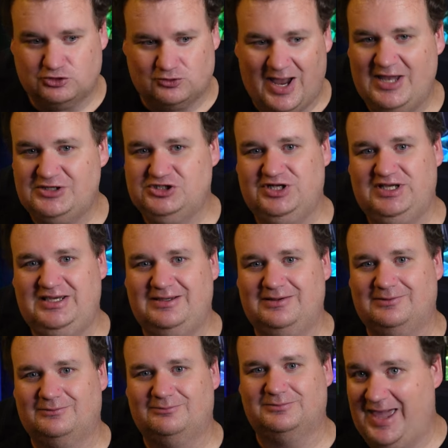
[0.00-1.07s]

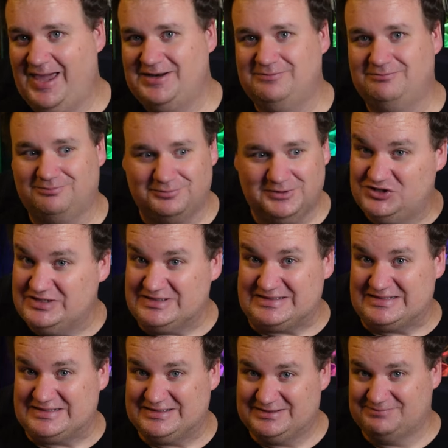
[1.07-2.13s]
tragedy can
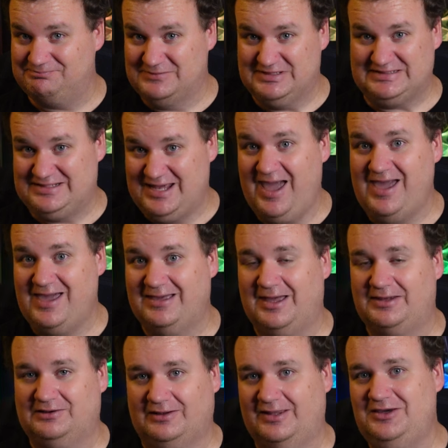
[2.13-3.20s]
just stay
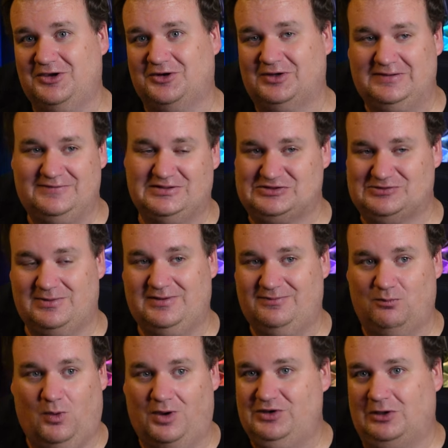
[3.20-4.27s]
and linger
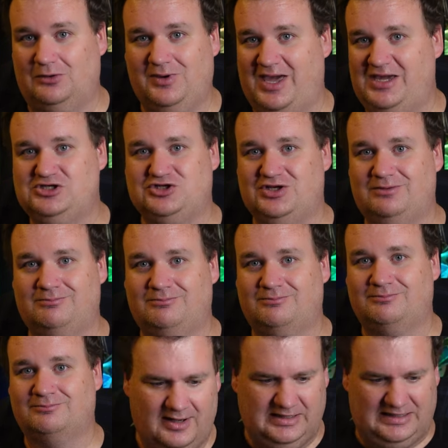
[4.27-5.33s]
in one location.
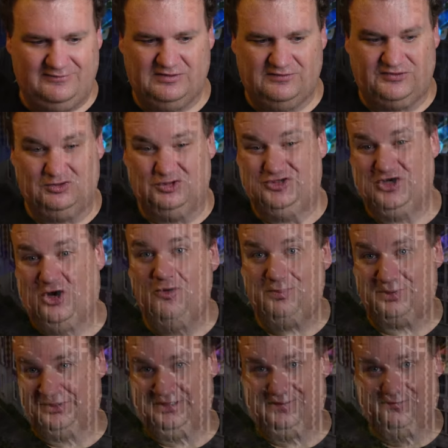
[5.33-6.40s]
And even if you don't
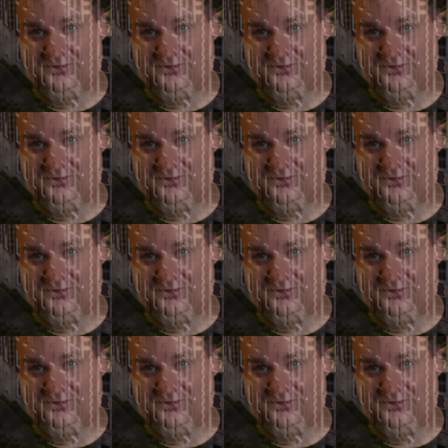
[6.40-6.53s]
believe